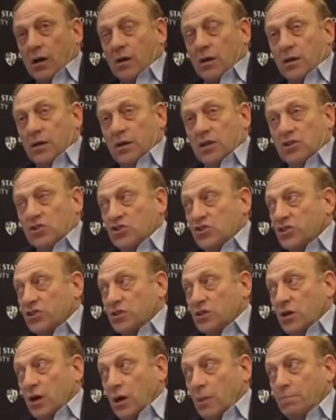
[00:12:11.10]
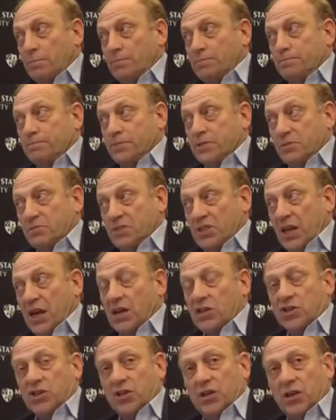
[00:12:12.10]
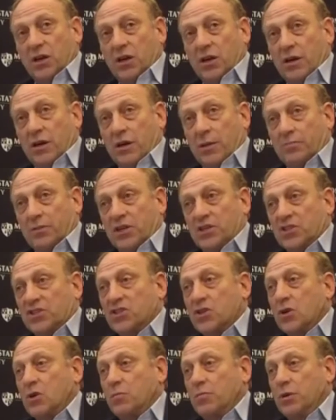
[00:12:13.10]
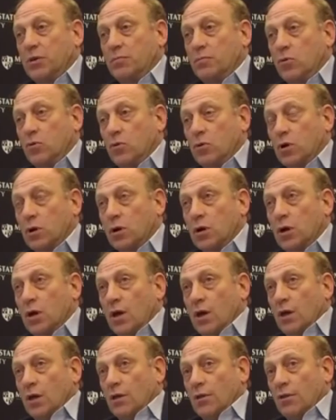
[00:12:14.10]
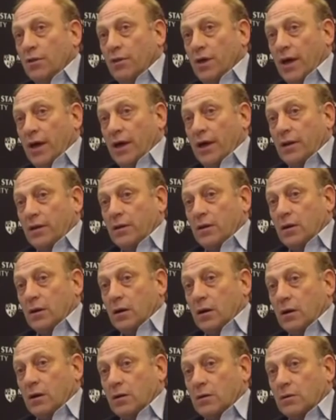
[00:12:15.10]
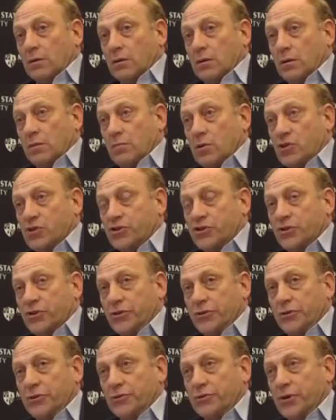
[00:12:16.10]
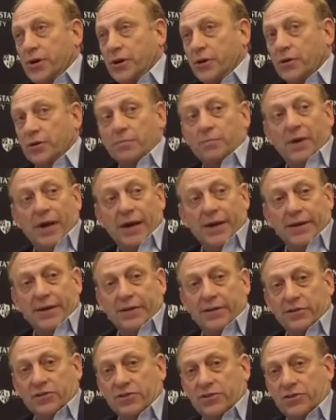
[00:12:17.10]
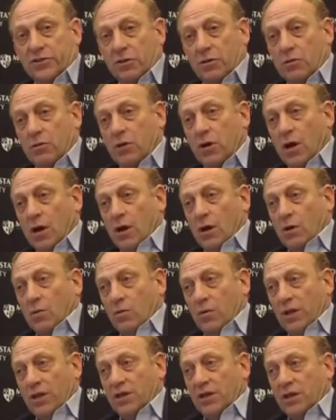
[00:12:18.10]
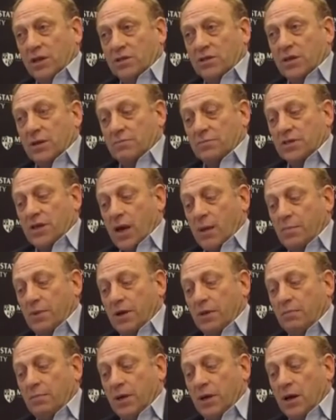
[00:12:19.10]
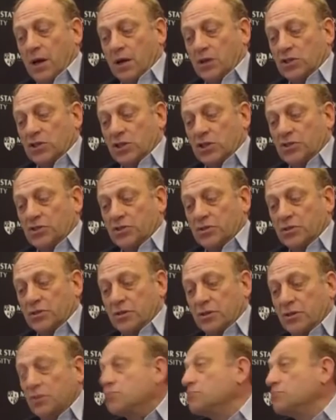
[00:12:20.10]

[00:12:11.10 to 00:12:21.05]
is up substantially and up considerably more than our commercial news radio competitors. So we think something's happening beyond just the